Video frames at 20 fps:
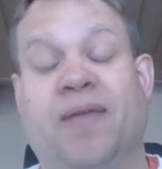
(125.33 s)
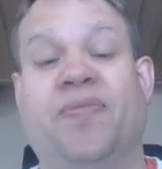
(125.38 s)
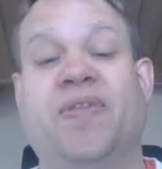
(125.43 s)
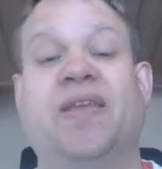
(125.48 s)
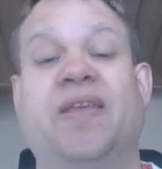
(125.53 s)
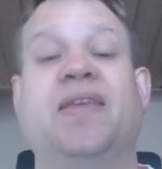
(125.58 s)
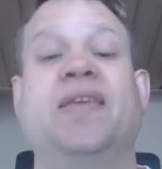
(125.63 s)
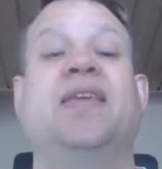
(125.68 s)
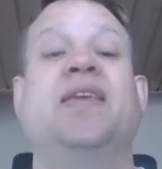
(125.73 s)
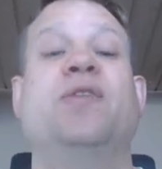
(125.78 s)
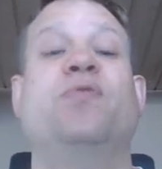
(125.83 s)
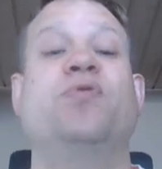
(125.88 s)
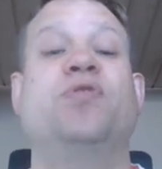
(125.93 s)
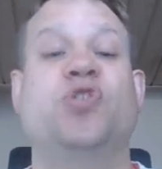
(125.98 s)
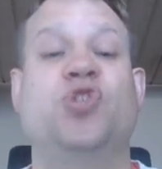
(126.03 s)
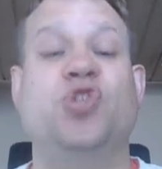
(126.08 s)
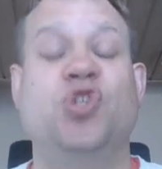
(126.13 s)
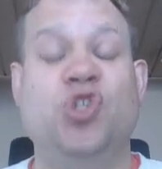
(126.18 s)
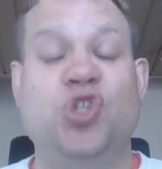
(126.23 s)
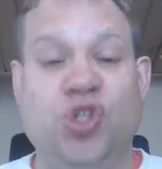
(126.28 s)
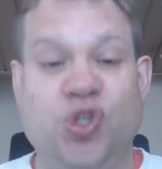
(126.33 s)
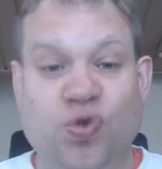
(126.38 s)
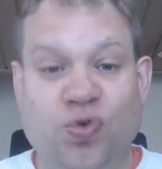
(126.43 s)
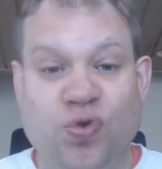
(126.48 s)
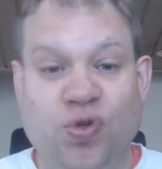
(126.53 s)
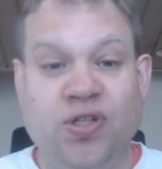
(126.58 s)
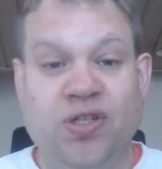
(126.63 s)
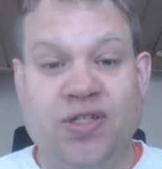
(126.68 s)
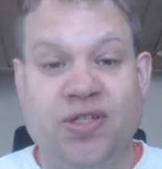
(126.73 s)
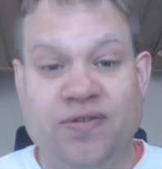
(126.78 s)
He was a
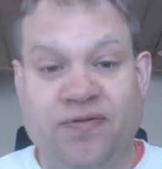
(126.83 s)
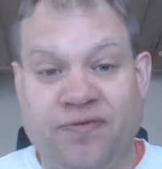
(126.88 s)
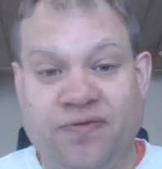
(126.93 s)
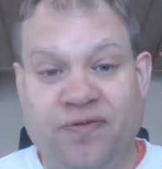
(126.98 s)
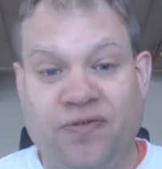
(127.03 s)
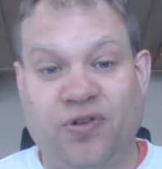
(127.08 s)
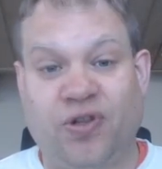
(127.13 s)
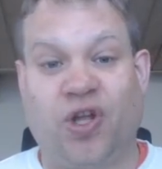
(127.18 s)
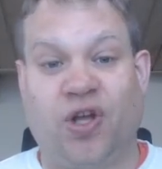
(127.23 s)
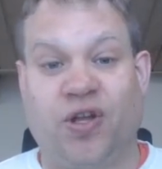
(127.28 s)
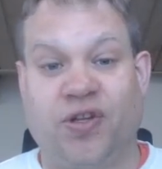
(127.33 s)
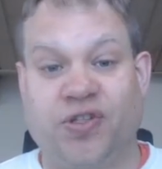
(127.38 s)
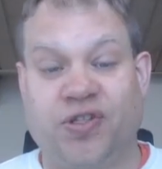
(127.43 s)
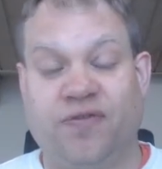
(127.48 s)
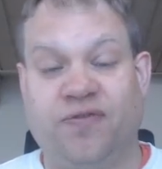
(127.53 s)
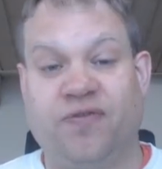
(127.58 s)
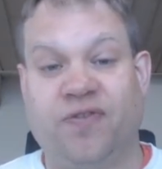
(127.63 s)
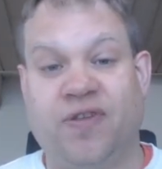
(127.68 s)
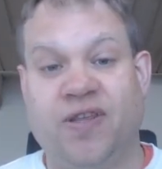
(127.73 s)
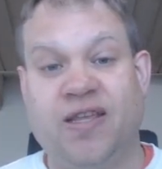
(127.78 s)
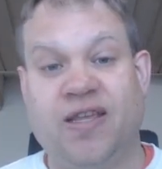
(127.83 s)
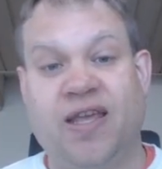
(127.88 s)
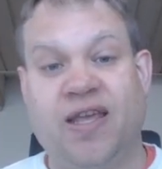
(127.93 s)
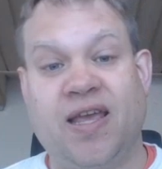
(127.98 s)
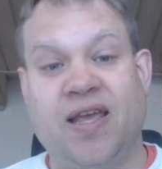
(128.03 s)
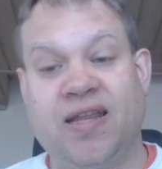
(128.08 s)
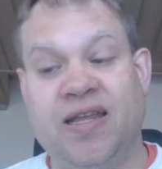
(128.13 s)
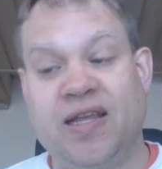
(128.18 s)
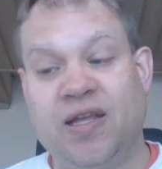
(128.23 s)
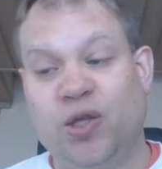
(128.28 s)
student of philosophy,
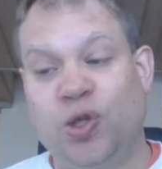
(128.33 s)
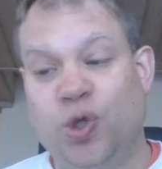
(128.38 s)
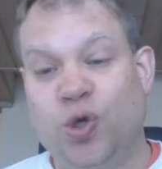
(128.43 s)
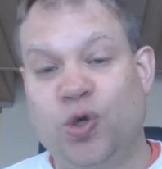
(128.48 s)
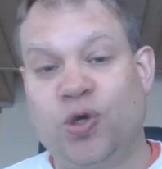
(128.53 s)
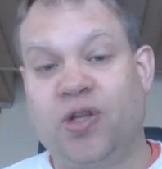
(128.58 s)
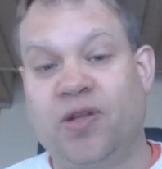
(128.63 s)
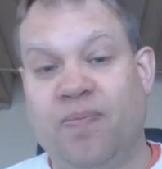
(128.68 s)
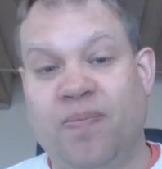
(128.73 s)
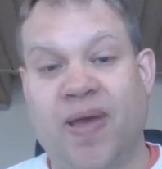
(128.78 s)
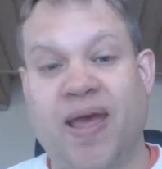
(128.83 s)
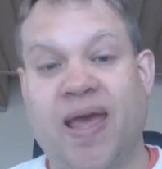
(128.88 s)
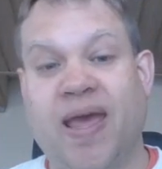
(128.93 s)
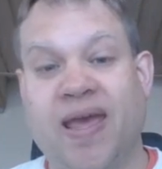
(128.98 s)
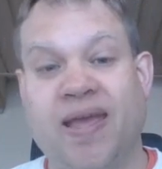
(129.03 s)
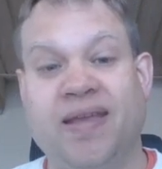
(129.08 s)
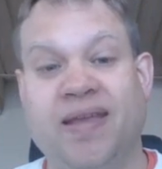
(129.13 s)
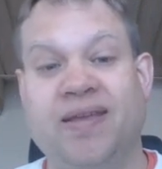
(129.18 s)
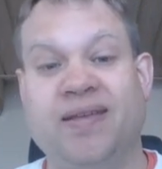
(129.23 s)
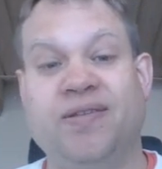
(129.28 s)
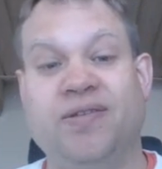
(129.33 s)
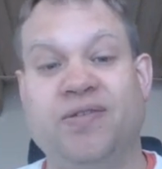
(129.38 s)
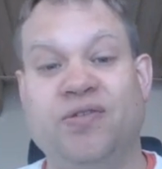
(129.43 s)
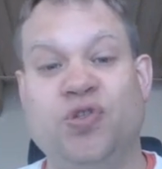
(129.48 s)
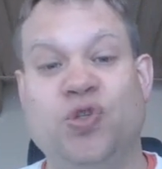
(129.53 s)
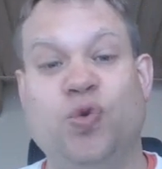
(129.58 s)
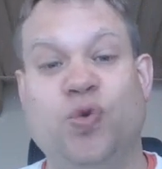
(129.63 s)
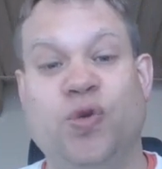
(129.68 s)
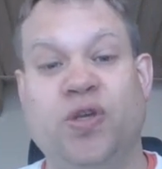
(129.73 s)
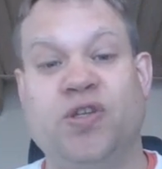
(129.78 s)
and he looked back
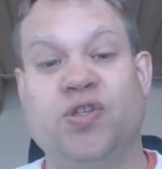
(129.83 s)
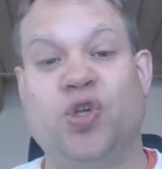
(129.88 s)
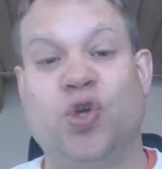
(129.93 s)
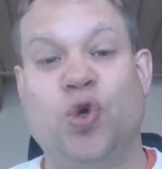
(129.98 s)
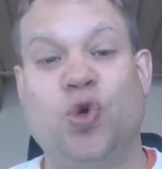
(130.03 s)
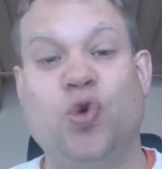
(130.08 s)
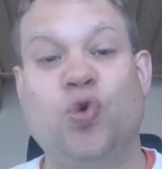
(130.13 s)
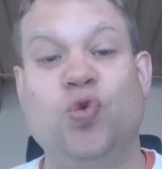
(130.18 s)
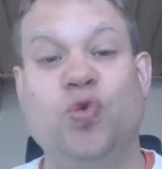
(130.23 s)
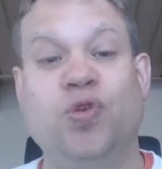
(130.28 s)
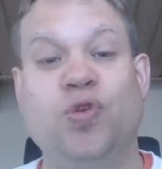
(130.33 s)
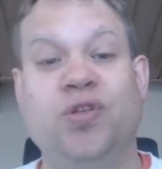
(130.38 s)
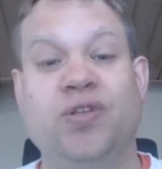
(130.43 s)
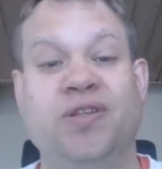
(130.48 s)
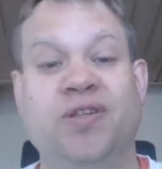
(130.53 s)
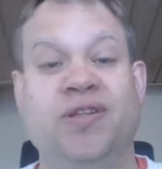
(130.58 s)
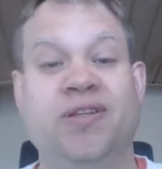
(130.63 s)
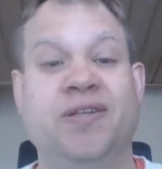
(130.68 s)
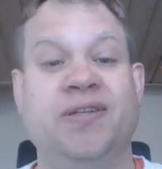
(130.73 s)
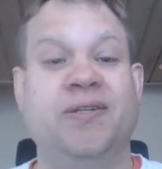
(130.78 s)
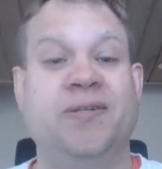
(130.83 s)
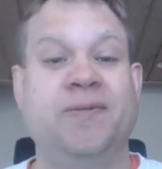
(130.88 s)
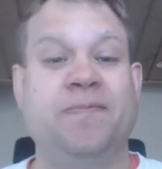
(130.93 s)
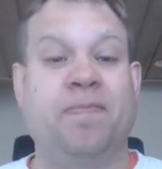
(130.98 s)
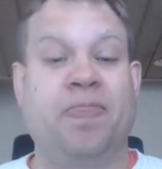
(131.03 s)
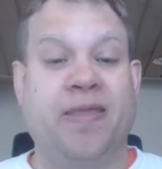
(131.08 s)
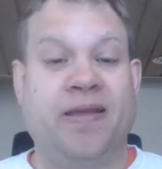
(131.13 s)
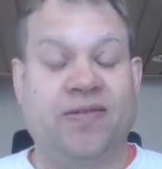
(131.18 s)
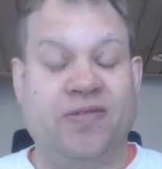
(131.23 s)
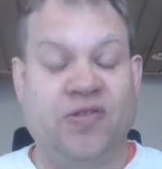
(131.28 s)
to his own
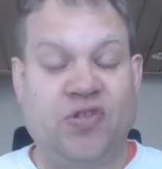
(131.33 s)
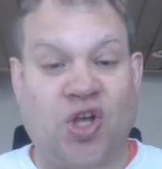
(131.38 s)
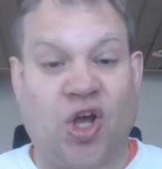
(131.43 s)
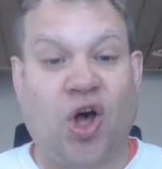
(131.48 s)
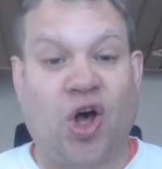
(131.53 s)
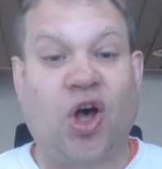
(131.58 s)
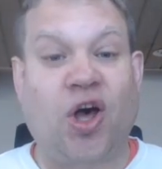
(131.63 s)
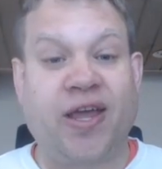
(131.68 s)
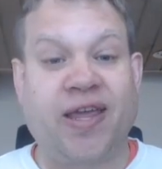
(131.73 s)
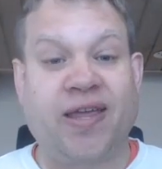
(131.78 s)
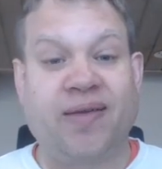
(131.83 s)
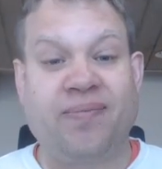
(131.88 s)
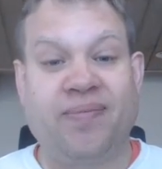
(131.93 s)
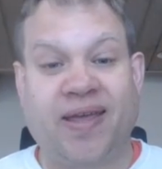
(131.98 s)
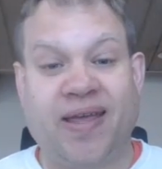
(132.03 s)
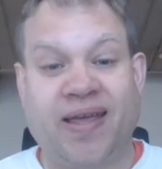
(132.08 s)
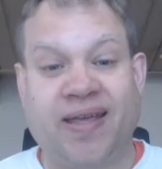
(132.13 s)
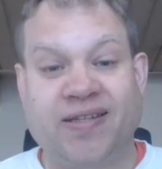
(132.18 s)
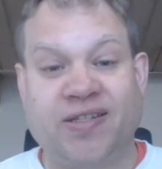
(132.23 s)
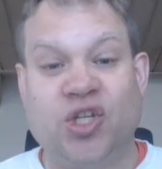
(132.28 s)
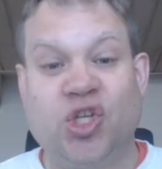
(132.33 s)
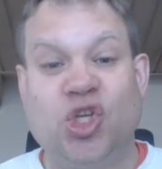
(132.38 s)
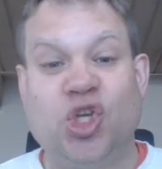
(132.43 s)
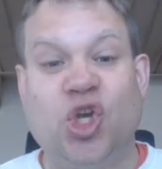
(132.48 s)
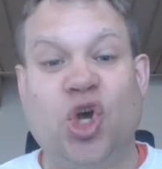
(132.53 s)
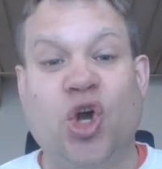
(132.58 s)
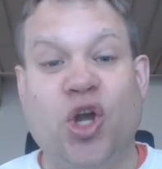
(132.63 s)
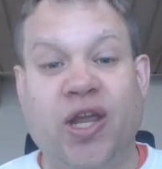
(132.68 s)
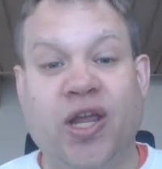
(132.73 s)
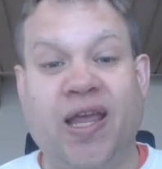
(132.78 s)
time as a
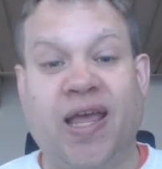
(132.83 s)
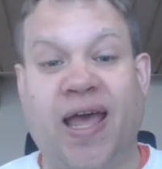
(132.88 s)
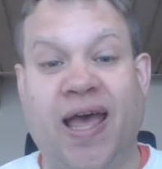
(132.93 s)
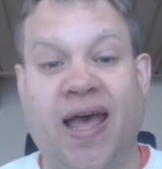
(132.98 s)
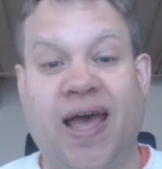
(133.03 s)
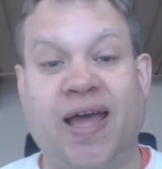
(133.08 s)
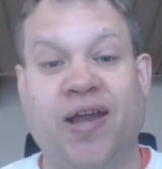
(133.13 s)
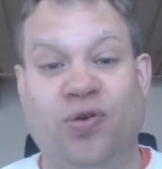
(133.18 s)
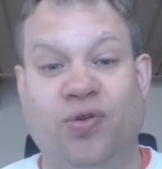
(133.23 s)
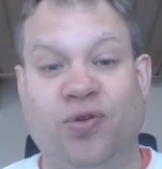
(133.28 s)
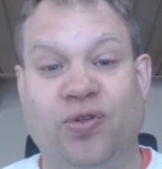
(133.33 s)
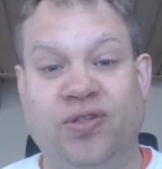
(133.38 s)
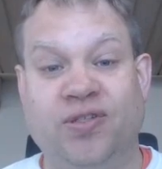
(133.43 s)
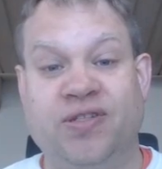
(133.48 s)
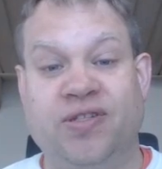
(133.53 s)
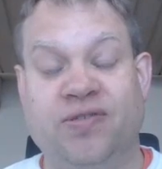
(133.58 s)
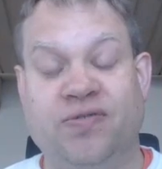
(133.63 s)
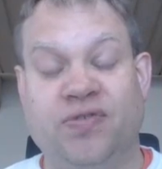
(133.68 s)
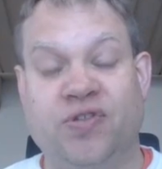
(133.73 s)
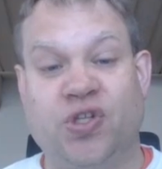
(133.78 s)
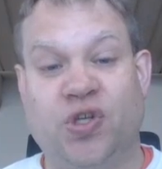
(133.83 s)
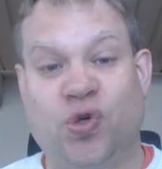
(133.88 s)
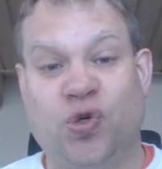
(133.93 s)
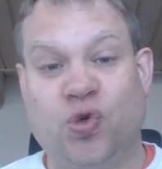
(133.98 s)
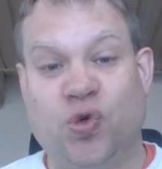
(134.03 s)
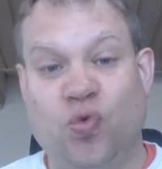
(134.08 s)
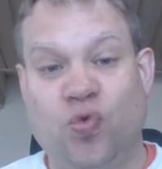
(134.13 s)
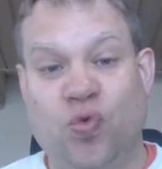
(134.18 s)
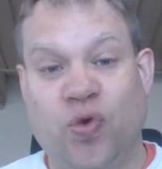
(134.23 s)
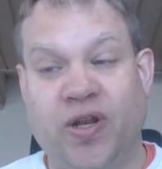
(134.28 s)
young adult.
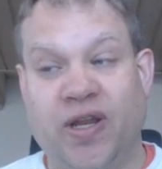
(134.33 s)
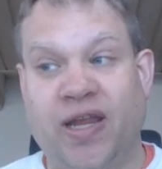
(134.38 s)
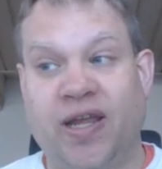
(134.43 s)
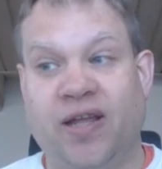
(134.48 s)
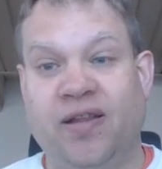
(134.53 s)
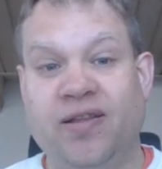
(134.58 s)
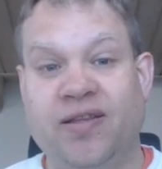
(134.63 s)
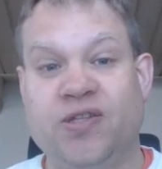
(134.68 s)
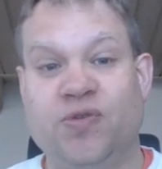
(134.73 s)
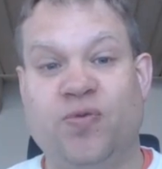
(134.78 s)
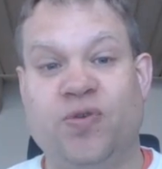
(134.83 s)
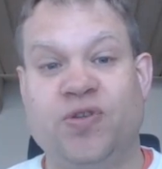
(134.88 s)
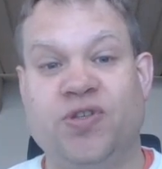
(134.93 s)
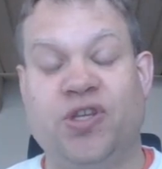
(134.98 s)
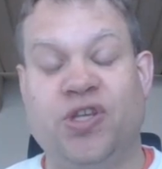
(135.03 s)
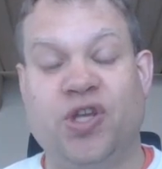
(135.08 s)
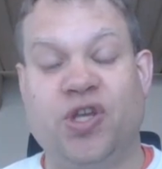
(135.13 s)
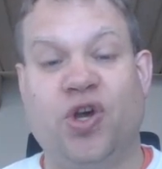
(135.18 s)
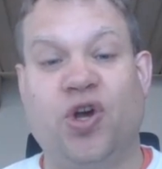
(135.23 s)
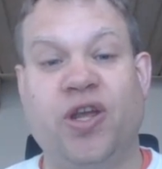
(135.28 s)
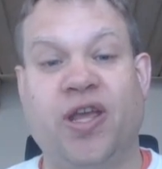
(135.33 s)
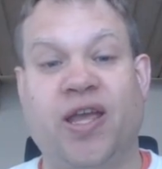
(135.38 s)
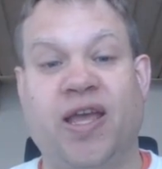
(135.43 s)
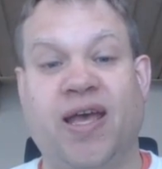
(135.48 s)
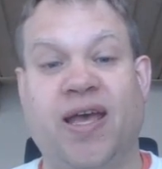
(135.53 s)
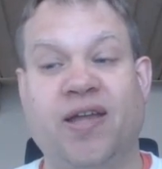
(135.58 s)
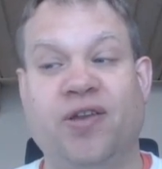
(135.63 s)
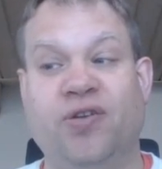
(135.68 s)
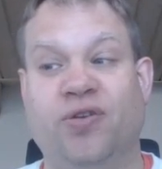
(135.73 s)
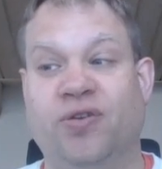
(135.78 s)
So when Ellis was a young
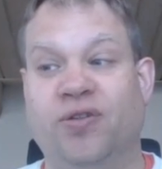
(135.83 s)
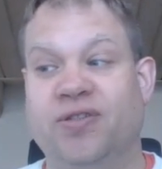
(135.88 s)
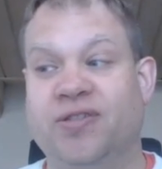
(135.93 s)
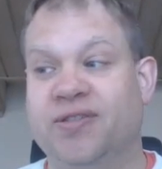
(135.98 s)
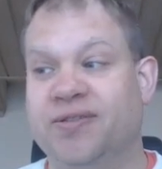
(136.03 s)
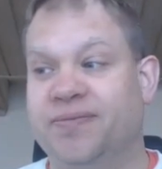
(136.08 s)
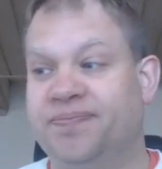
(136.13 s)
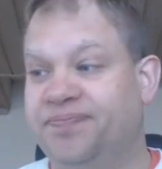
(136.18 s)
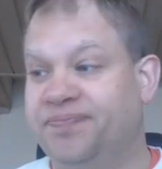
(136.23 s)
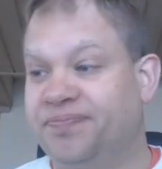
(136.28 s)
adult,